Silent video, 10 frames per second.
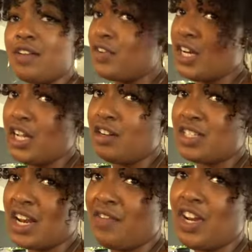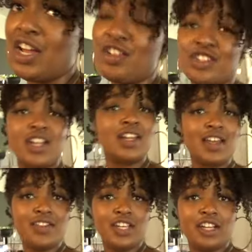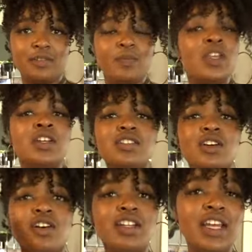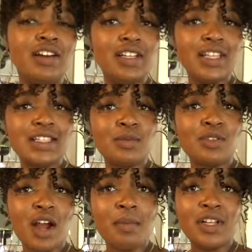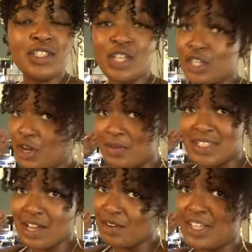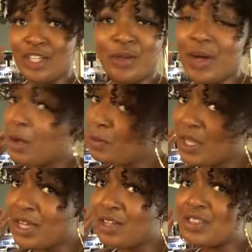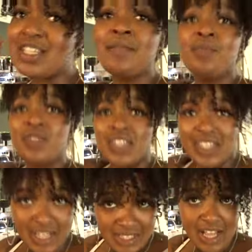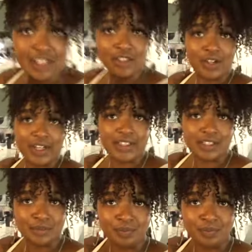fun, and entertaining videos, you're gonna love it here. So go on down and hit that subscribe button so you don't miss out on any new uploads. Yes, I look crazy.